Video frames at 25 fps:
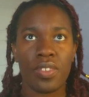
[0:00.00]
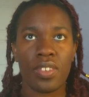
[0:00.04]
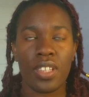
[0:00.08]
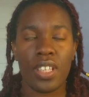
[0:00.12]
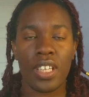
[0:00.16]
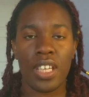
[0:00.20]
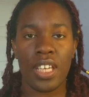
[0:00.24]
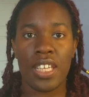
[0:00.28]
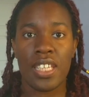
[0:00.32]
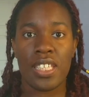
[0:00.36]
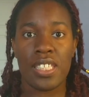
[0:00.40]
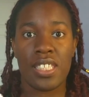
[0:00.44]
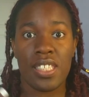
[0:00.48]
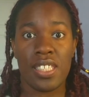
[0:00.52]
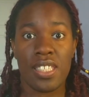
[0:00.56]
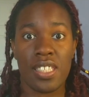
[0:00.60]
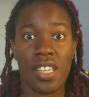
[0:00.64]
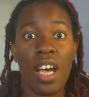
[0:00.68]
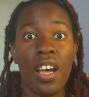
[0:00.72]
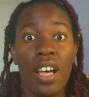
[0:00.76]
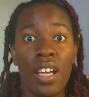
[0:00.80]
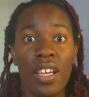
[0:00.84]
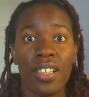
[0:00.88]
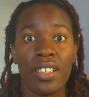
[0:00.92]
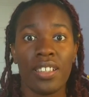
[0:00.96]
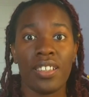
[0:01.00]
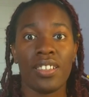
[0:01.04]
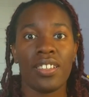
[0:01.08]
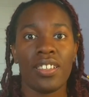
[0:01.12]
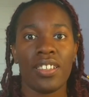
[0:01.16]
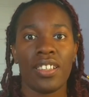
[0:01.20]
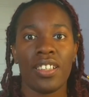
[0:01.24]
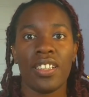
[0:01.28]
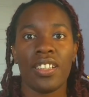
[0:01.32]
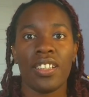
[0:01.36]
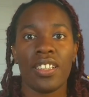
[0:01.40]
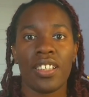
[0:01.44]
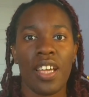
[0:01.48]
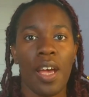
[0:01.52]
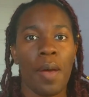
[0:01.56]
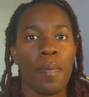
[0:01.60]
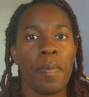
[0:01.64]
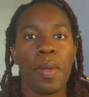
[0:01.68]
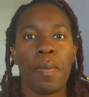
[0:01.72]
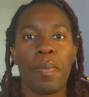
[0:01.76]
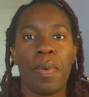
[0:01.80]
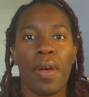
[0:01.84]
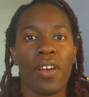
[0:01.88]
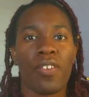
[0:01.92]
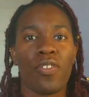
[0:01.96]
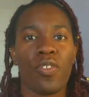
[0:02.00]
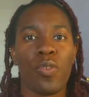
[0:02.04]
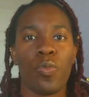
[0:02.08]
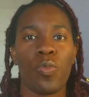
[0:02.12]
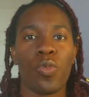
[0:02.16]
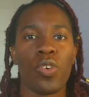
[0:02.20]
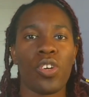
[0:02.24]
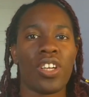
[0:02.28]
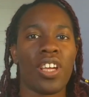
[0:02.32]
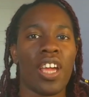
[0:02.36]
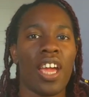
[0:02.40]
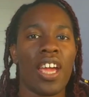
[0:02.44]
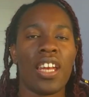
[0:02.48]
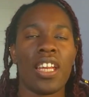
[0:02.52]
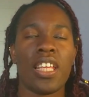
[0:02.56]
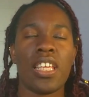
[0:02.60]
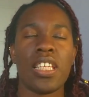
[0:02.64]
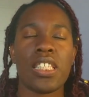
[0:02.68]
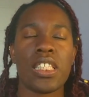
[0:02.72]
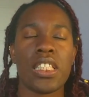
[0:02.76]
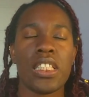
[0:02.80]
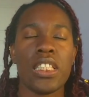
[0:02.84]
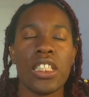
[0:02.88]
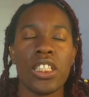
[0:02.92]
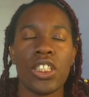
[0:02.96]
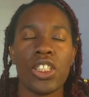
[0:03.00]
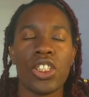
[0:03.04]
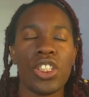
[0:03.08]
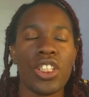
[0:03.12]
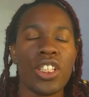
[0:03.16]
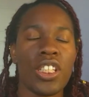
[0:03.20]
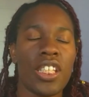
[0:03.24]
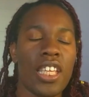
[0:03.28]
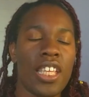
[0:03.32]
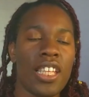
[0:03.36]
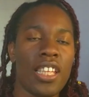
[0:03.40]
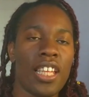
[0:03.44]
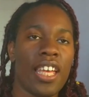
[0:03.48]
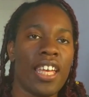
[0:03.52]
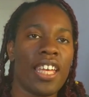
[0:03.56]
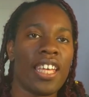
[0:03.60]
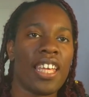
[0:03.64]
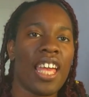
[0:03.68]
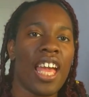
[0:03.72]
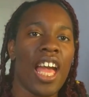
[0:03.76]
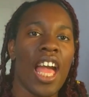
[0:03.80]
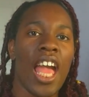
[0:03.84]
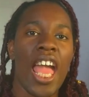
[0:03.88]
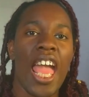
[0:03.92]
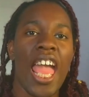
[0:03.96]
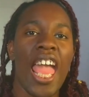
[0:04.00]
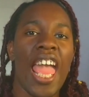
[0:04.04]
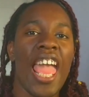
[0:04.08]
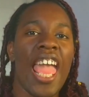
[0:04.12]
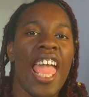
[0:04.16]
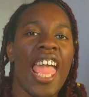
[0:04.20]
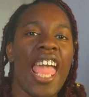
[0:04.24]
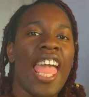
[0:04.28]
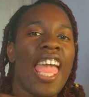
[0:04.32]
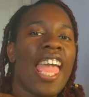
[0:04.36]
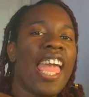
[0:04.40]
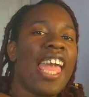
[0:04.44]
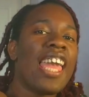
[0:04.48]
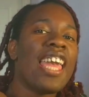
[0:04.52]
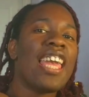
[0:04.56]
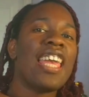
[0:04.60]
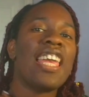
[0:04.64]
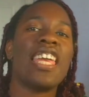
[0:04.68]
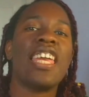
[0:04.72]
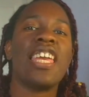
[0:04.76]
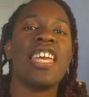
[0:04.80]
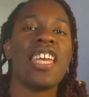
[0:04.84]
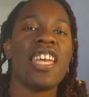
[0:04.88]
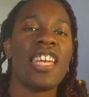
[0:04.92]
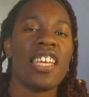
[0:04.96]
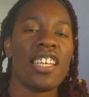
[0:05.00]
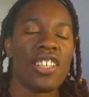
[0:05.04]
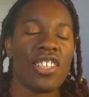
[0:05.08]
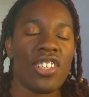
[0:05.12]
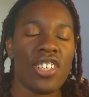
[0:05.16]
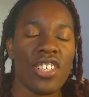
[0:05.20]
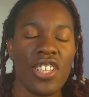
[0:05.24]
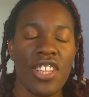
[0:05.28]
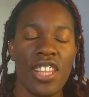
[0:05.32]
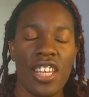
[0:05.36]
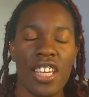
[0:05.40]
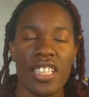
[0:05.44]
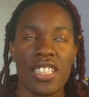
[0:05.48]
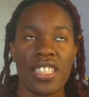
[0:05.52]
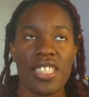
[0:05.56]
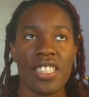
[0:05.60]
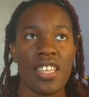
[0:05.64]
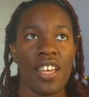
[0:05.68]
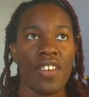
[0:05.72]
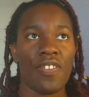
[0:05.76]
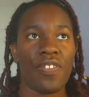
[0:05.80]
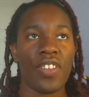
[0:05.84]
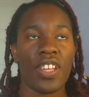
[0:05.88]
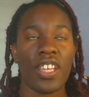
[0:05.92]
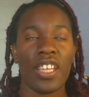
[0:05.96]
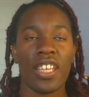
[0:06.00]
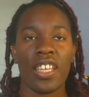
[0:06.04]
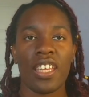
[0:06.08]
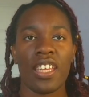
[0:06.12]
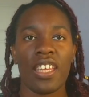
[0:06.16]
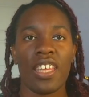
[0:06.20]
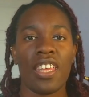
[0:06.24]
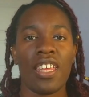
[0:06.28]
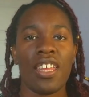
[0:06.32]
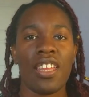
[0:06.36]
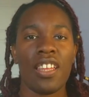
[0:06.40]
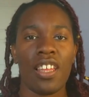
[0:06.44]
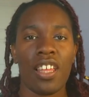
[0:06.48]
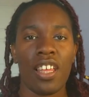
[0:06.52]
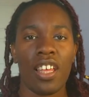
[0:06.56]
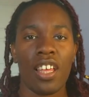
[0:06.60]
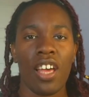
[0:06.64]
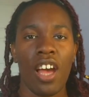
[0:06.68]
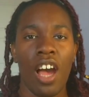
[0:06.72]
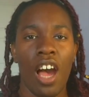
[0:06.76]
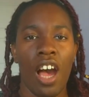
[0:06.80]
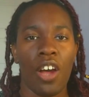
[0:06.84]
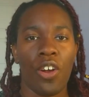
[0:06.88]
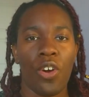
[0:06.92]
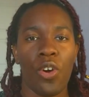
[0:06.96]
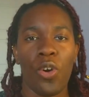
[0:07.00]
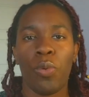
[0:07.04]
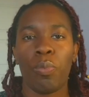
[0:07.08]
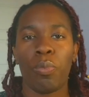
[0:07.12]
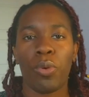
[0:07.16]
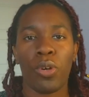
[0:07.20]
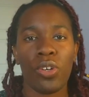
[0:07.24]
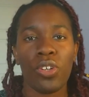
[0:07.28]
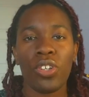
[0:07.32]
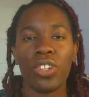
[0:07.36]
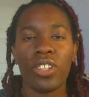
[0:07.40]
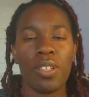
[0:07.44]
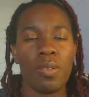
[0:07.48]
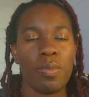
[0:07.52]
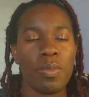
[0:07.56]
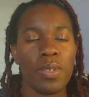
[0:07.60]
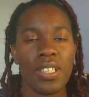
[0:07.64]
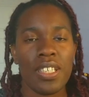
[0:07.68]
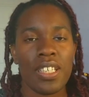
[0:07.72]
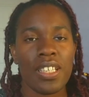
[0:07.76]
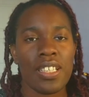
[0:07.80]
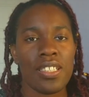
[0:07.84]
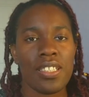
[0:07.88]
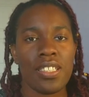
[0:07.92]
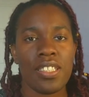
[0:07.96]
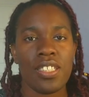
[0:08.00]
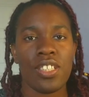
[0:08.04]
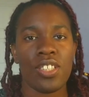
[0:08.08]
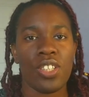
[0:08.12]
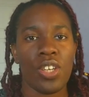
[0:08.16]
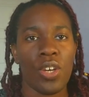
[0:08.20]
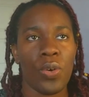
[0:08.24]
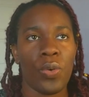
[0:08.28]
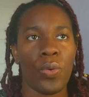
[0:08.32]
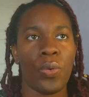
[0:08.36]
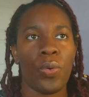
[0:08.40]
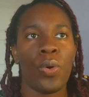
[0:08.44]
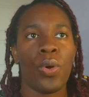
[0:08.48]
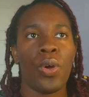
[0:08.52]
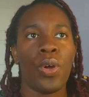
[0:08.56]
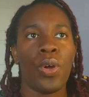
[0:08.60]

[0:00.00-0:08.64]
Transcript: his son coming back from work and he's literally like achy and all that stuff. Like, he got home early because, you know,